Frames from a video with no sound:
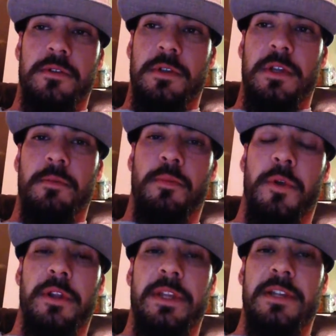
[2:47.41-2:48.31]
in
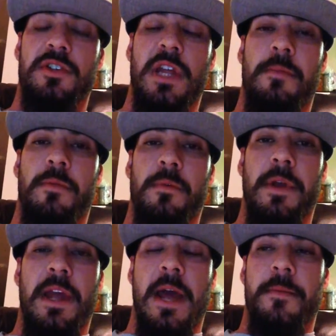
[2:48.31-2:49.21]
pretty lean shape where
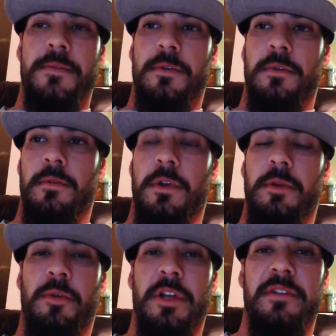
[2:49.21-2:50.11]
my abs are
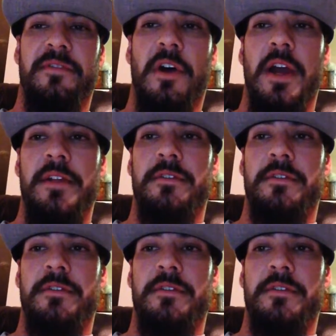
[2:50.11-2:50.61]
pretty defined.